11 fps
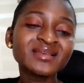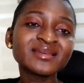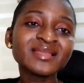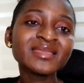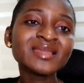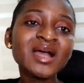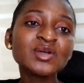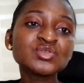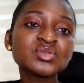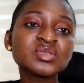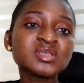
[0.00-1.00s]
Learn how
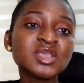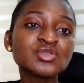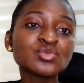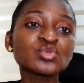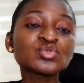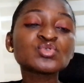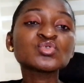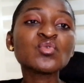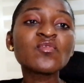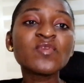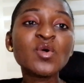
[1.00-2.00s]
to say no.
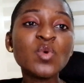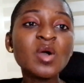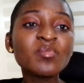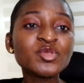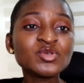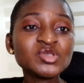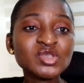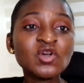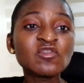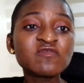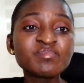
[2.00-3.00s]
Don't overwhelm
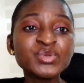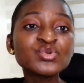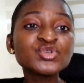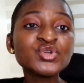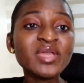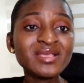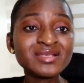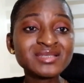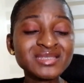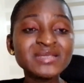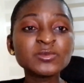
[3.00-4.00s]
yourself. Build your
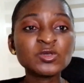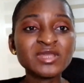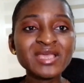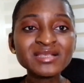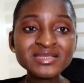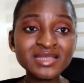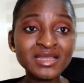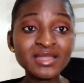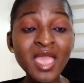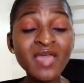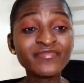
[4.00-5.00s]
esteem to the
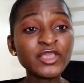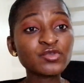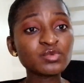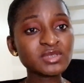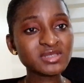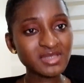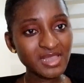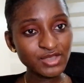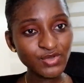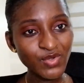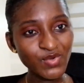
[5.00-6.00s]
extent that you will
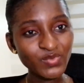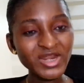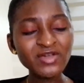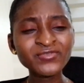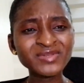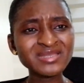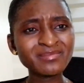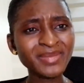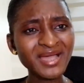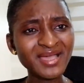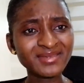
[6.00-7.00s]
say no without
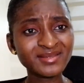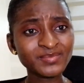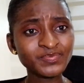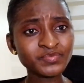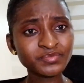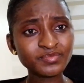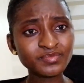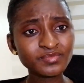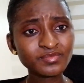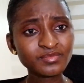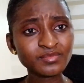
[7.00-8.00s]
feeling bad.
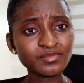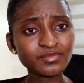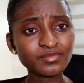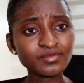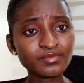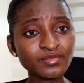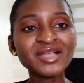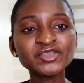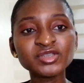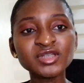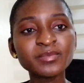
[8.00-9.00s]
It's
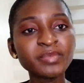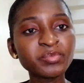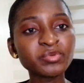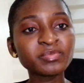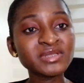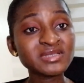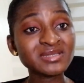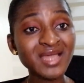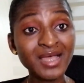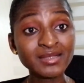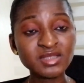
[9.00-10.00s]
actually a people-pleasing
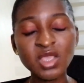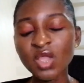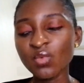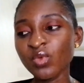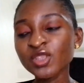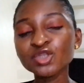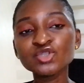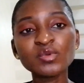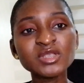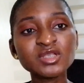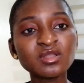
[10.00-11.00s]
art. When you
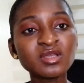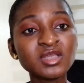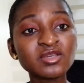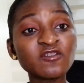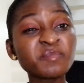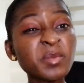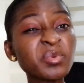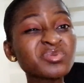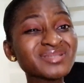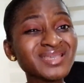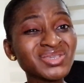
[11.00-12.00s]
do it long enough, people
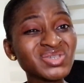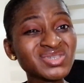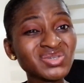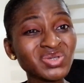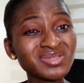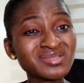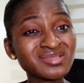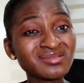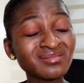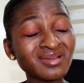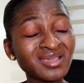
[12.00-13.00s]
won't take you
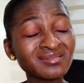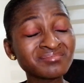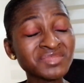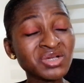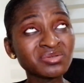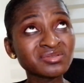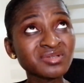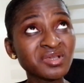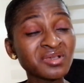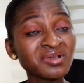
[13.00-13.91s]
serious, right? They would